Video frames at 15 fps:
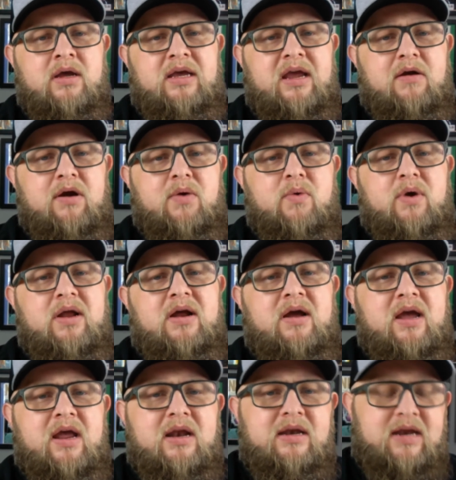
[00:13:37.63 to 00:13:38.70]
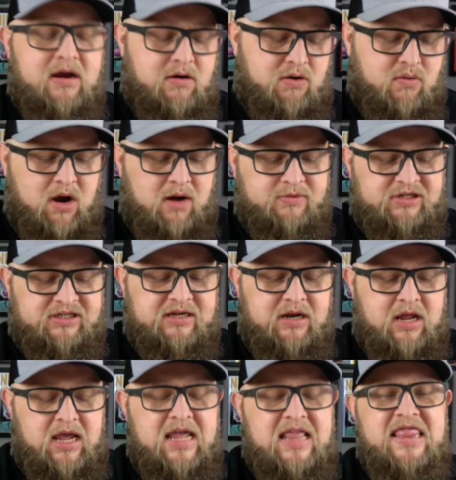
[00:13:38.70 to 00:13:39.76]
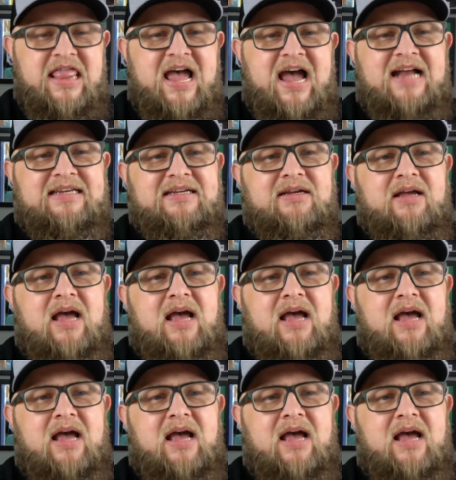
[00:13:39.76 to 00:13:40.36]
Gary Whitta and Darick Robertson in that.